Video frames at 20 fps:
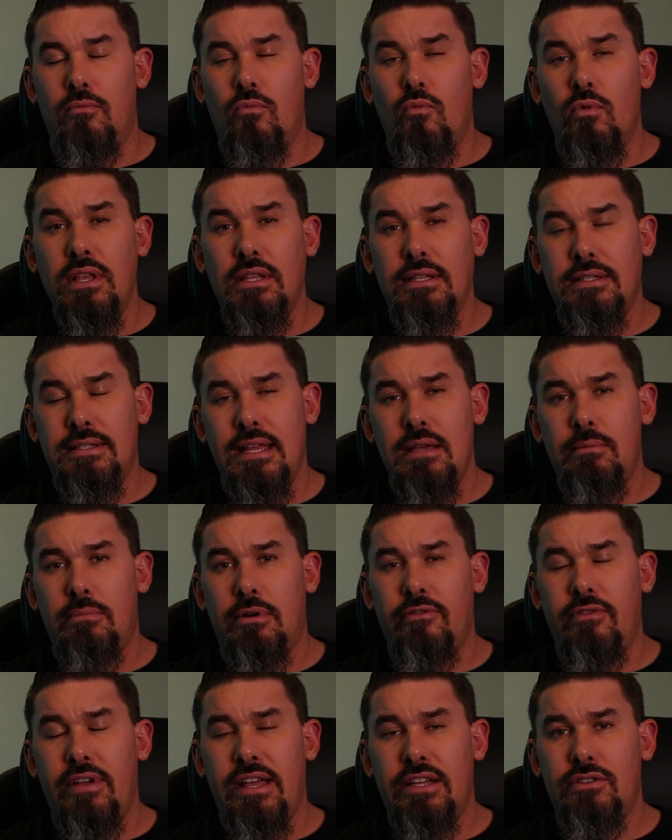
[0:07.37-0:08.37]
real estate
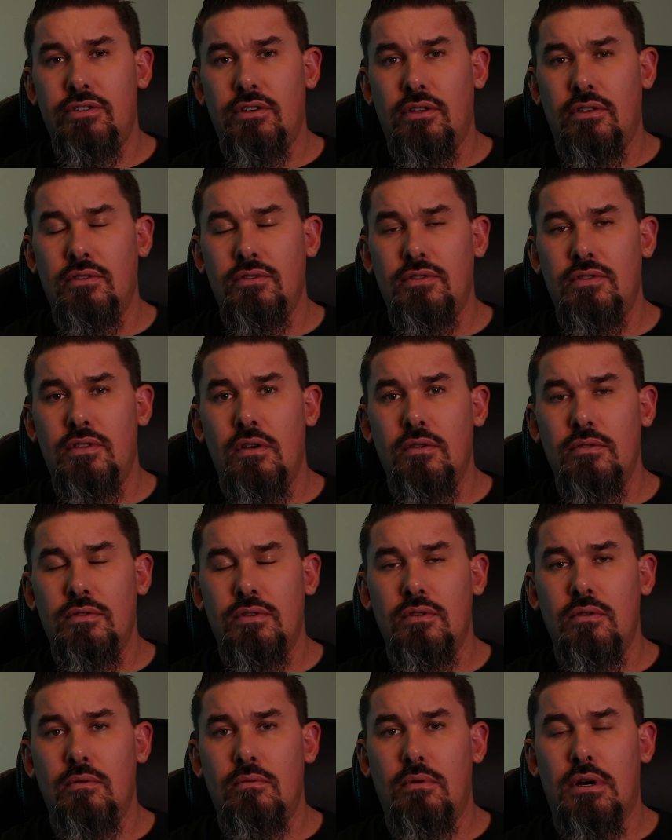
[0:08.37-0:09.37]
professionals,
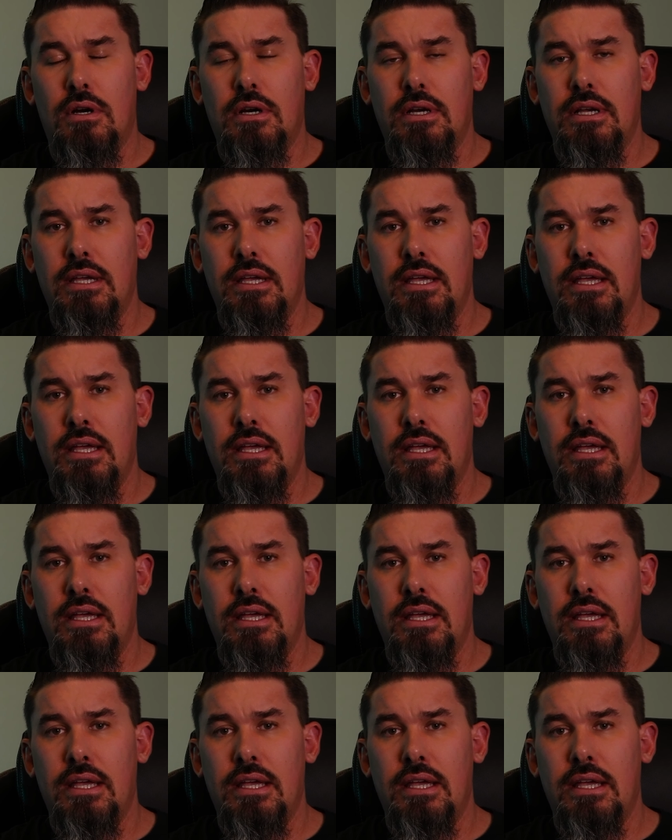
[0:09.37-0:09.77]
those who work